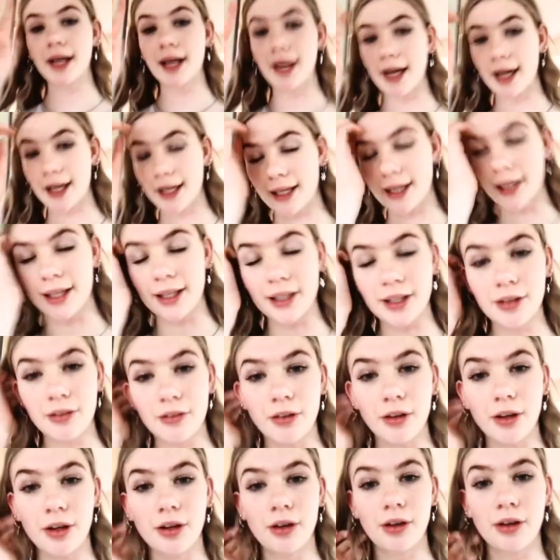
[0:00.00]
Hi, yeah. Karleigh's
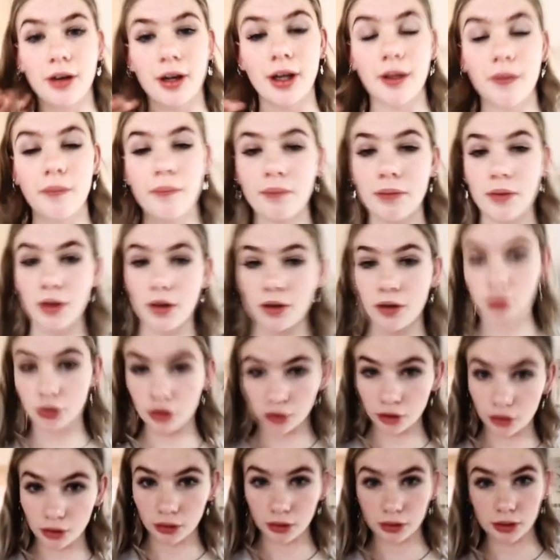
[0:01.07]
vlog. So you should
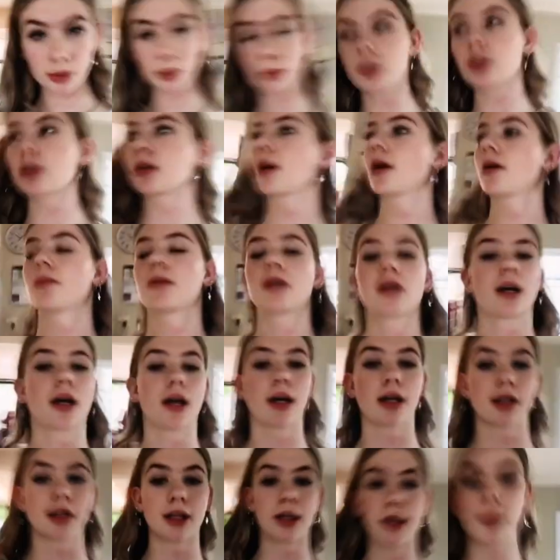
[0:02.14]
all subscribe to
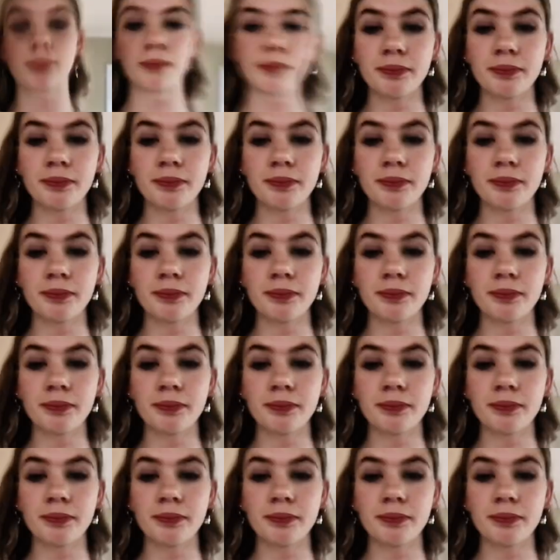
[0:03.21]
Karleigh.